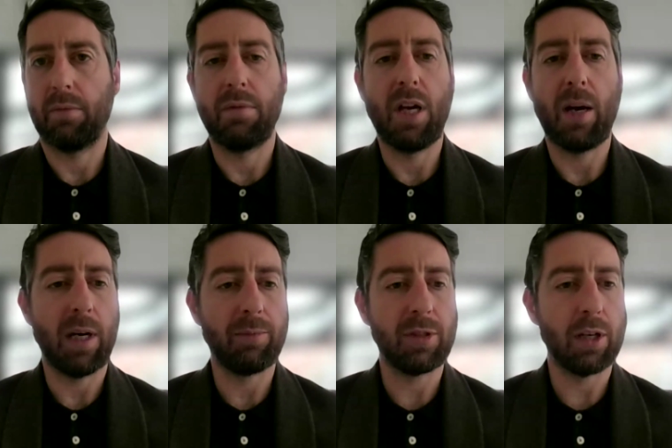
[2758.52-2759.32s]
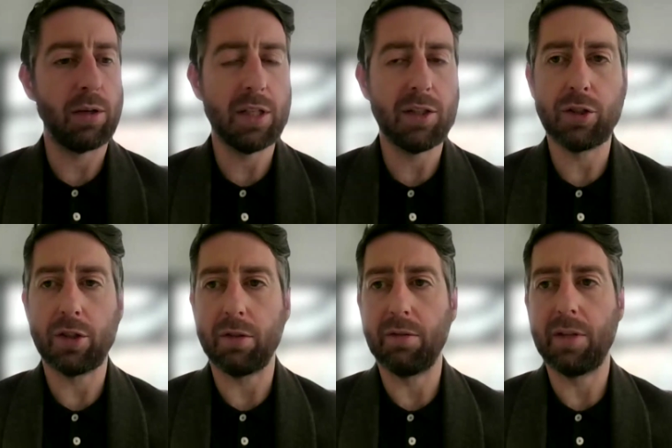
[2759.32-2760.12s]
Yeah, absolutely.
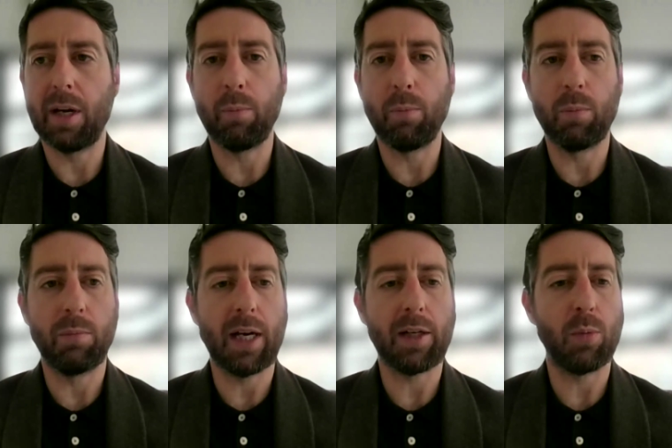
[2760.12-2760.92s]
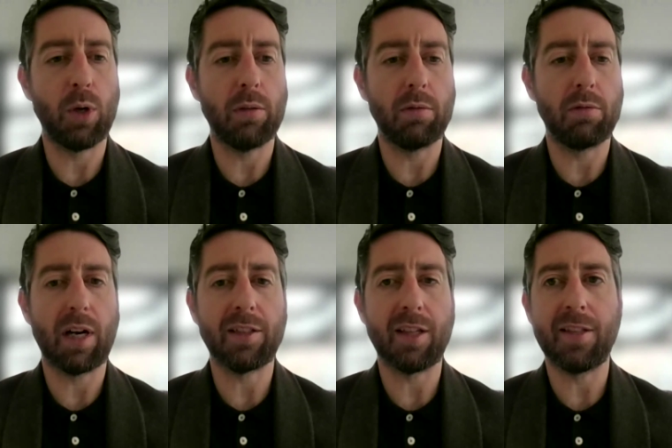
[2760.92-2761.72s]
Just, echo what
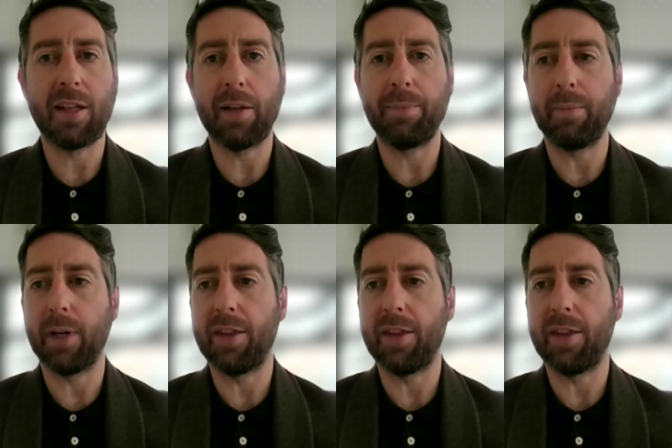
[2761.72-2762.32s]
Greg says there.